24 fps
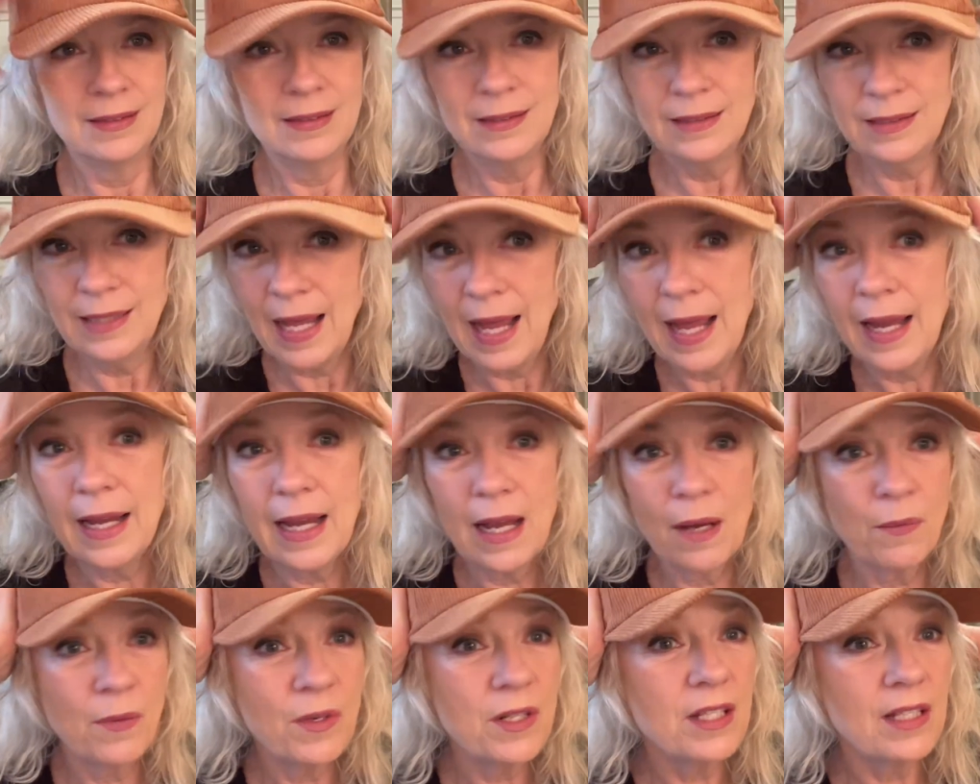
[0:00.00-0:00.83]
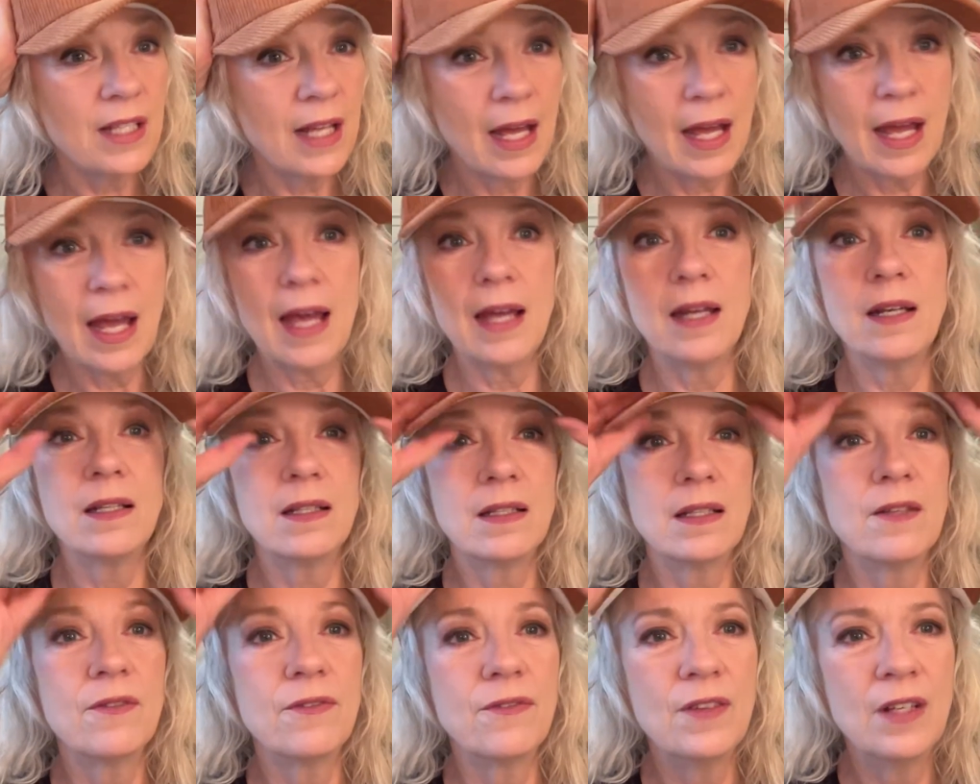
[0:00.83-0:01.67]
Dang, I wish that had
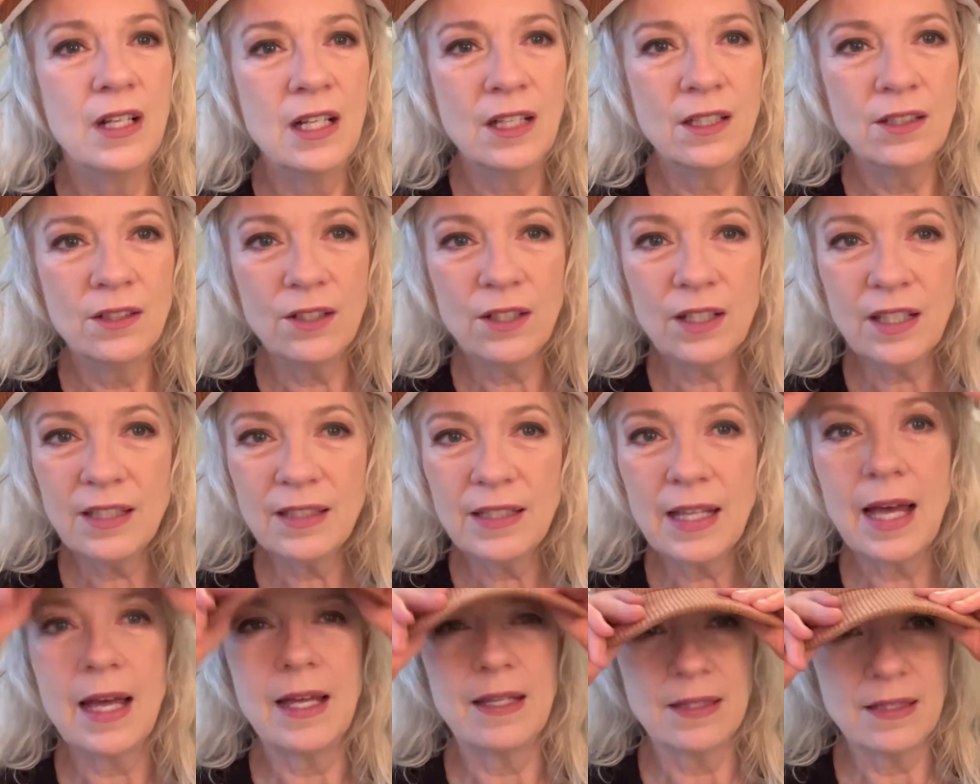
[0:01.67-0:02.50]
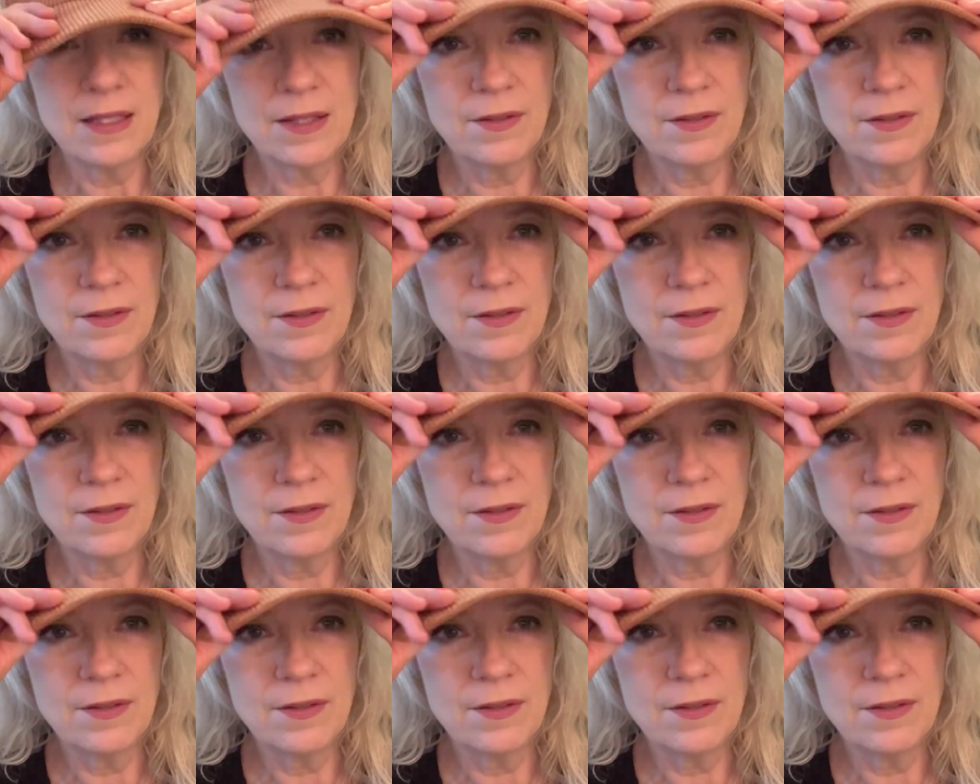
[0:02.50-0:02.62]
the, look at that.